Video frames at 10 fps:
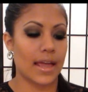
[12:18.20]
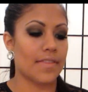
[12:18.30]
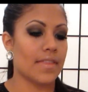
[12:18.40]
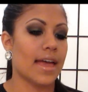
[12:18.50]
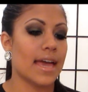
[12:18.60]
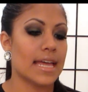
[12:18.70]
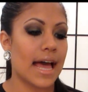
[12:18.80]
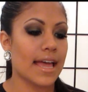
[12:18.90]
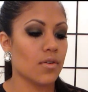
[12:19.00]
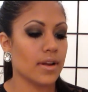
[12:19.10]
And then
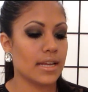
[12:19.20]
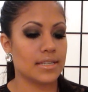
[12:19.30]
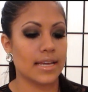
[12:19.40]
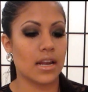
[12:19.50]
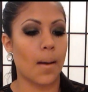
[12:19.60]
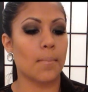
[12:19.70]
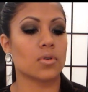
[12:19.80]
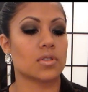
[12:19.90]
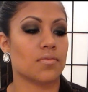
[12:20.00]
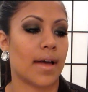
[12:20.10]
I already did
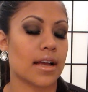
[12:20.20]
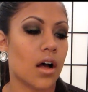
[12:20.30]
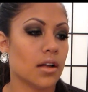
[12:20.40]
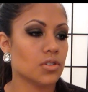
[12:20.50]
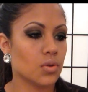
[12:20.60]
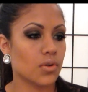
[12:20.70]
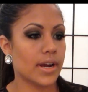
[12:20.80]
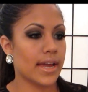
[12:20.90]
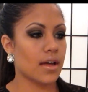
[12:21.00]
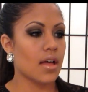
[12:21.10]
most of my
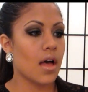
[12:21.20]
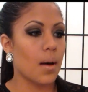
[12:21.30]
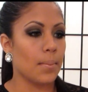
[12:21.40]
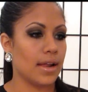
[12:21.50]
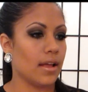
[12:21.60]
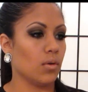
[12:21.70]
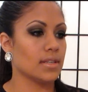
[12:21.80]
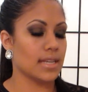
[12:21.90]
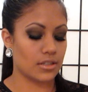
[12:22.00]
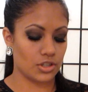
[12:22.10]
contouring, but I
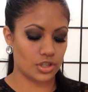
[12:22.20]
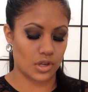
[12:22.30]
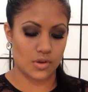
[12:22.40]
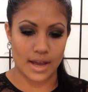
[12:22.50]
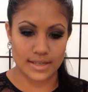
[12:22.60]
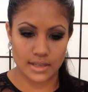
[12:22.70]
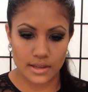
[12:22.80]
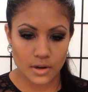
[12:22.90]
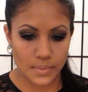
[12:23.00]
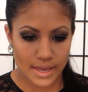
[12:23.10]
always like to show you guys a
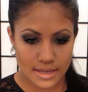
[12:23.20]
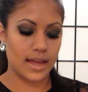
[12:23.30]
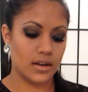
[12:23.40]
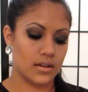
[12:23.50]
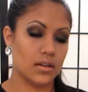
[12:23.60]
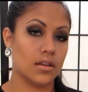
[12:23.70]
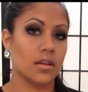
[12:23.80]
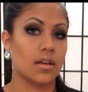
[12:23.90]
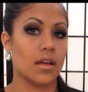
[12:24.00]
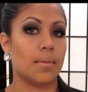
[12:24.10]
little bit.
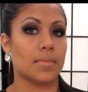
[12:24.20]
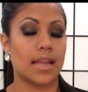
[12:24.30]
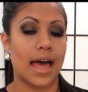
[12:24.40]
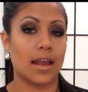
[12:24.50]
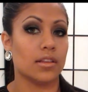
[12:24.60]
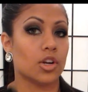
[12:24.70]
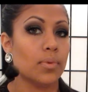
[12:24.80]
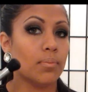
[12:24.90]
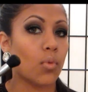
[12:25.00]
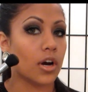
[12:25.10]
I'm going to add a little
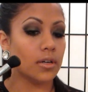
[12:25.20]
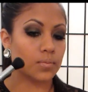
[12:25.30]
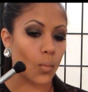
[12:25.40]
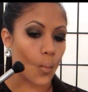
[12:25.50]
bit more.